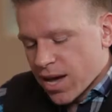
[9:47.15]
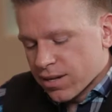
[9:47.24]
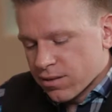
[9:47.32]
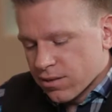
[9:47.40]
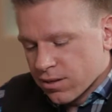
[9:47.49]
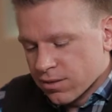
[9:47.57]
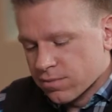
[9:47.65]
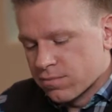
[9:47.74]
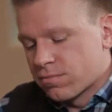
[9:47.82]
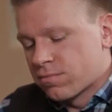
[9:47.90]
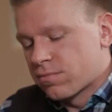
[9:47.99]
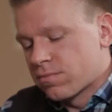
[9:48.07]
back to
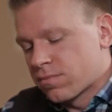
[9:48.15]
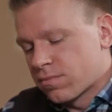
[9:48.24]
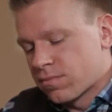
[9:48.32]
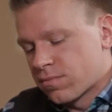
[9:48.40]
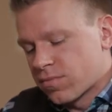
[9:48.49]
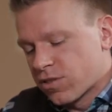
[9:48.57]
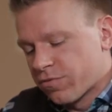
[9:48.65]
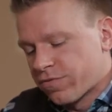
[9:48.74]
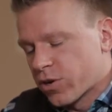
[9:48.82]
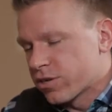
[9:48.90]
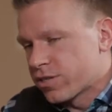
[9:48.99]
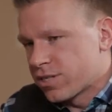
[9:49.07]
the
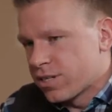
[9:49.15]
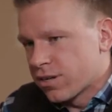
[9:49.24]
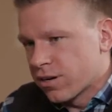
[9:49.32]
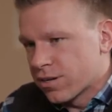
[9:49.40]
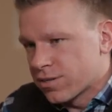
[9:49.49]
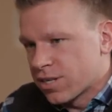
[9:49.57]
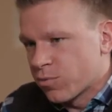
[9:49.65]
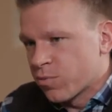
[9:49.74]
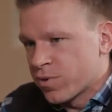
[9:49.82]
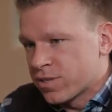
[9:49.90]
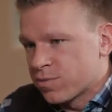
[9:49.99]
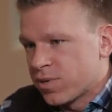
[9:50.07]
first year at
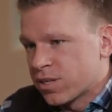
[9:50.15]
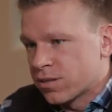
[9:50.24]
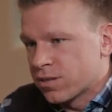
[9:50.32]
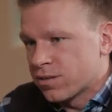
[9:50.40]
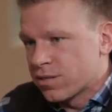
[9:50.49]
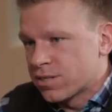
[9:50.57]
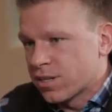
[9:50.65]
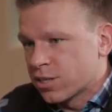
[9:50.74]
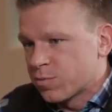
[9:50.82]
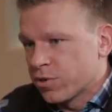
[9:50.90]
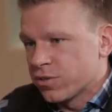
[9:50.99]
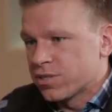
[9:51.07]
Zimmerman's being the
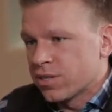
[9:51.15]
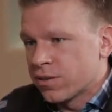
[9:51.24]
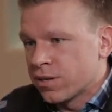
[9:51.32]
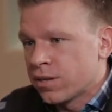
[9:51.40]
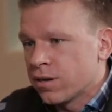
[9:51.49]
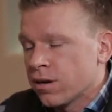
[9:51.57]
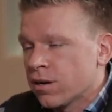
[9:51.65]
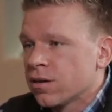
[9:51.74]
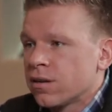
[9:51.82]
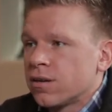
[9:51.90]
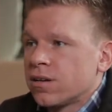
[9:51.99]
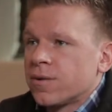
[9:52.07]
salesperson of the year.
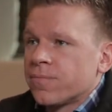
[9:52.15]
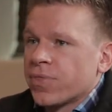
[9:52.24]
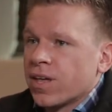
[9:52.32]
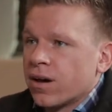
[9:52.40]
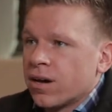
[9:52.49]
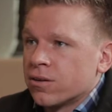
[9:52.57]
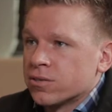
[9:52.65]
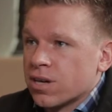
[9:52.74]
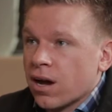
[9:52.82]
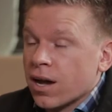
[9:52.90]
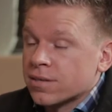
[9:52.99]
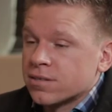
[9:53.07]
Yeah. It was
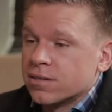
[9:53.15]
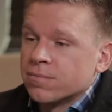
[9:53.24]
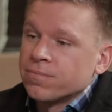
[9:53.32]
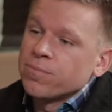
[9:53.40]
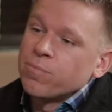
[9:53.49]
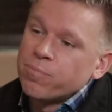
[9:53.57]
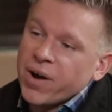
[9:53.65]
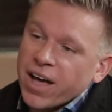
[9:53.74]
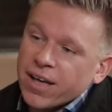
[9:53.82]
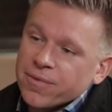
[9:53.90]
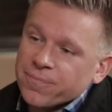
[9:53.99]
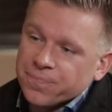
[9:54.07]
awesome.
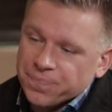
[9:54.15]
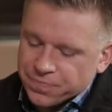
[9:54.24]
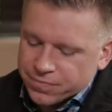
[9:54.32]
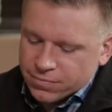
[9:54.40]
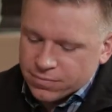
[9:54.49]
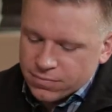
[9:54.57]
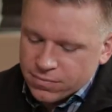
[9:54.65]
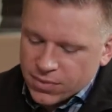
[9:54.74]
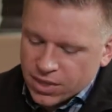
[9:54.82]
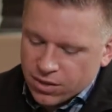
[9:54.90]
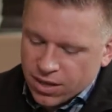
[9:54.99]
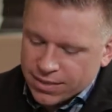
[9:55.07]
But
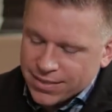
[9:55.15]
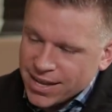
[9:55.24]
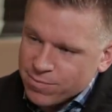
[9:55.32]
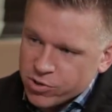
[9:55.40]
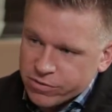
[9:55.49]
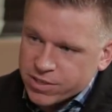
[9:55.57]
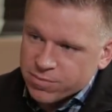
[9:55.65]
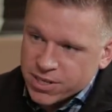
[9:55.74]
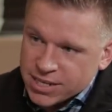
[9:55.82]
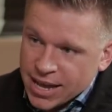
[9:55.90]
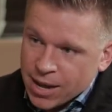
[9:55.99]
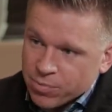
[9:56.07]
I then moved to
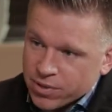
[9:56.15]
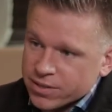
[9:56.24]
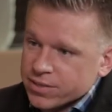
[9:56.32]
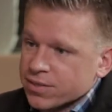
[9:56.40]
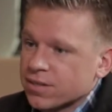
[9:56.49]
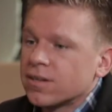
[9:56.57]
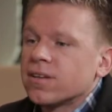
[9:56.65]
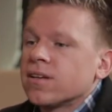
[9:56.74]
Minneapolis.